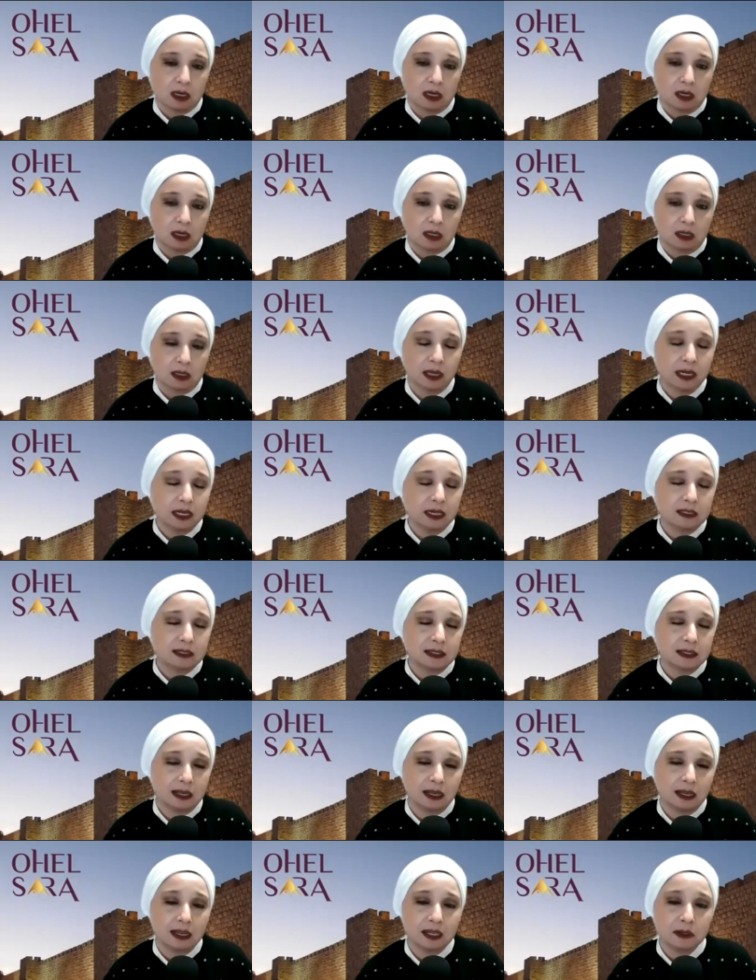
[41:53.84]
Ladies,
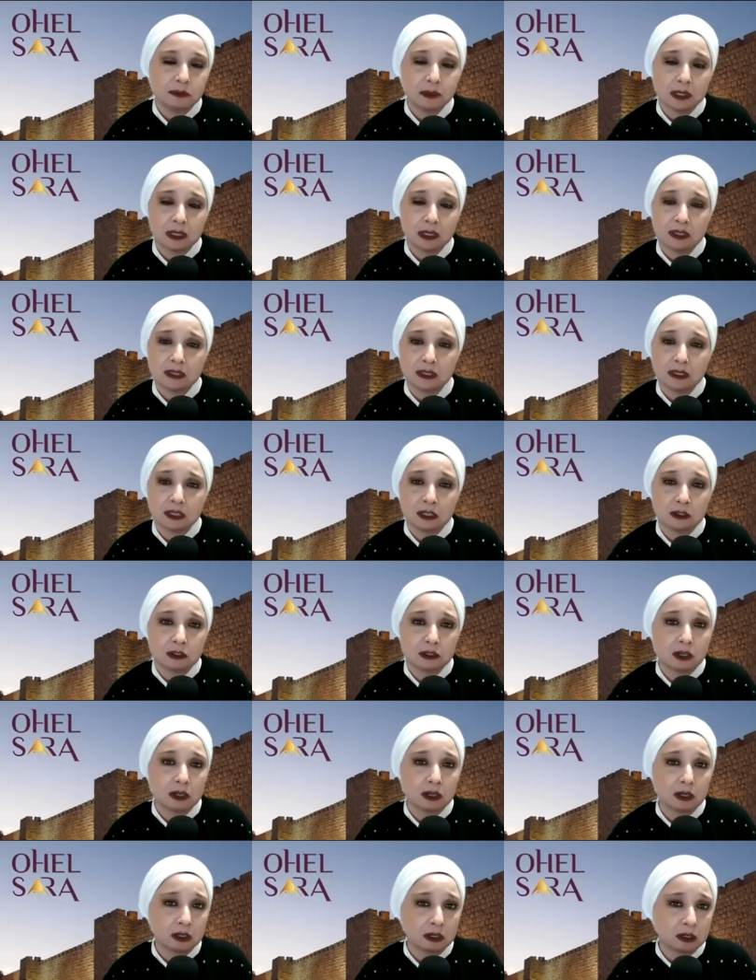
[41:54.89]
Tehillim is
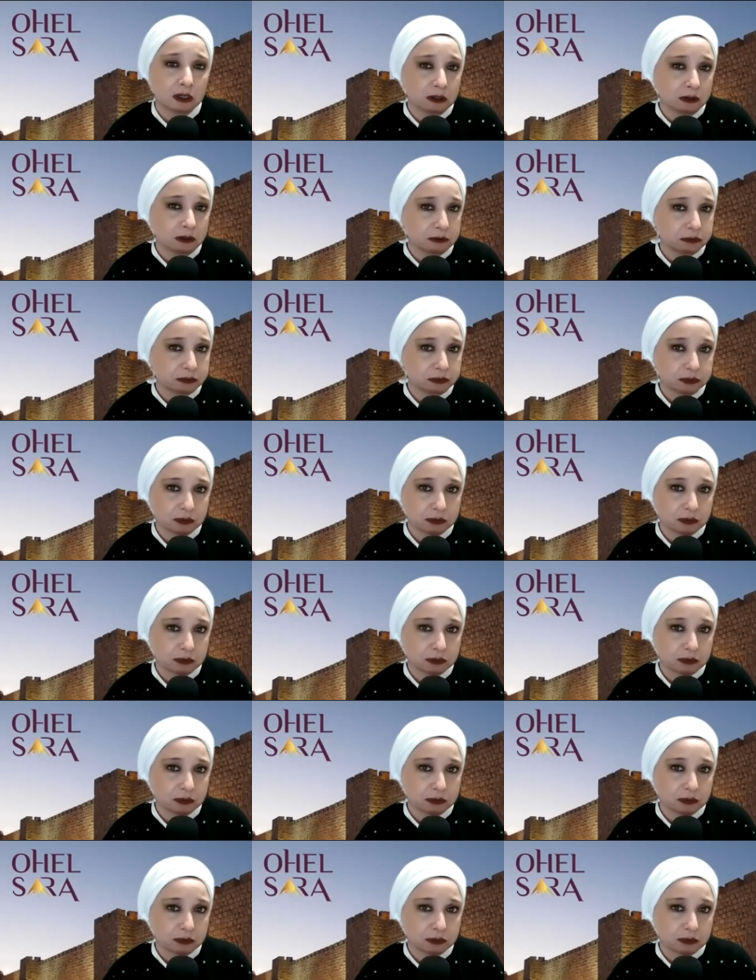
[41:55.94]
eternal,